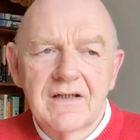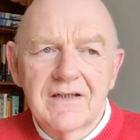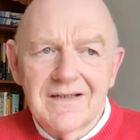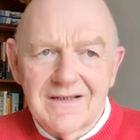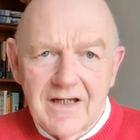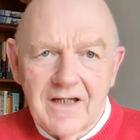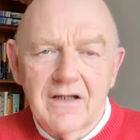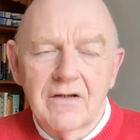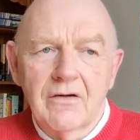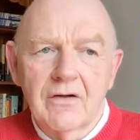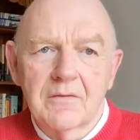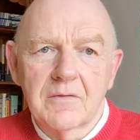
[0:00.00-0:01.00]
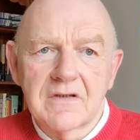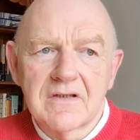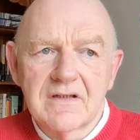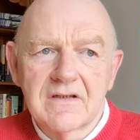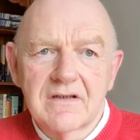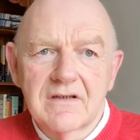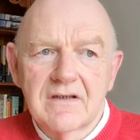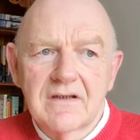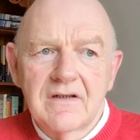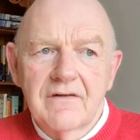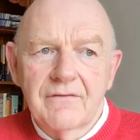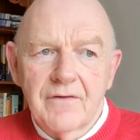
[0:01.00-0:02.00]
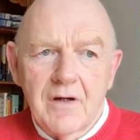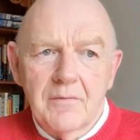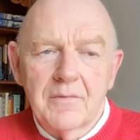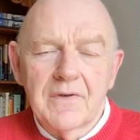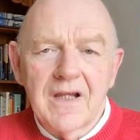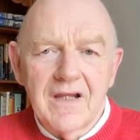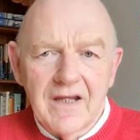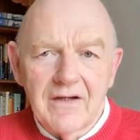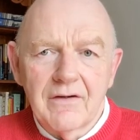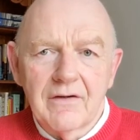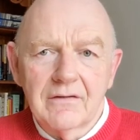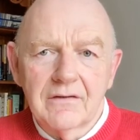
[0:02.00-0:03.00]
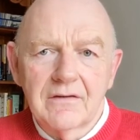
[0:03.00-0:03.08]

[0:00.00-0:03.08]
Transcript: the title documents from the lender.